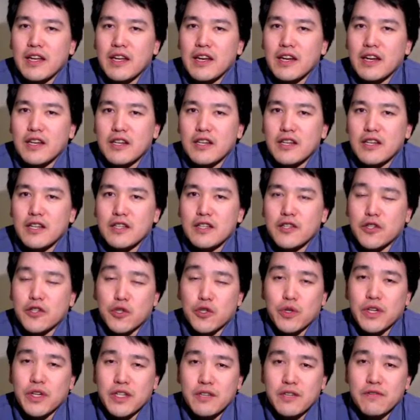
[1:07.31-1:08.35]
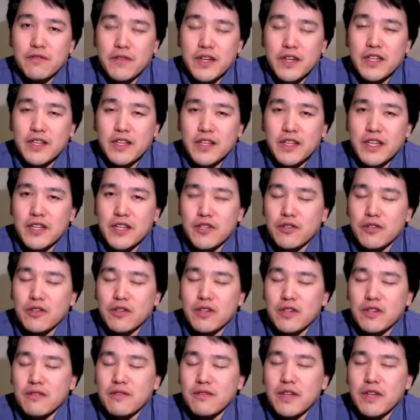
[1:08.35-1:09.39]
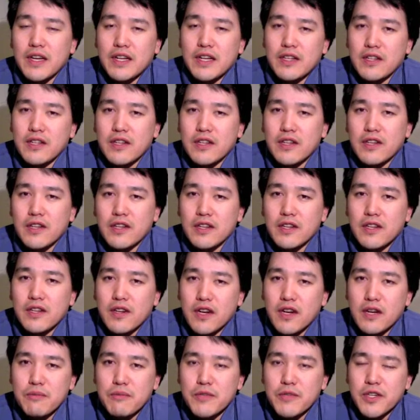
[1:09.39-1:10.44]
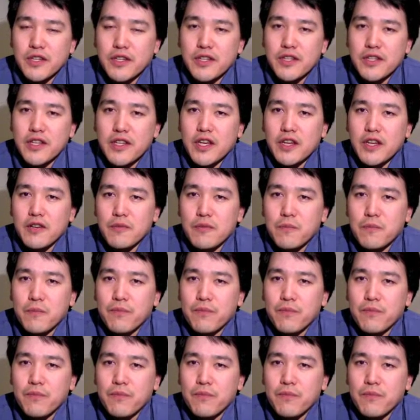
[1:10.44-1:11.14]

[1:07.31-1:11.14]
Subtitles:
to try and define the nature of that object in the end.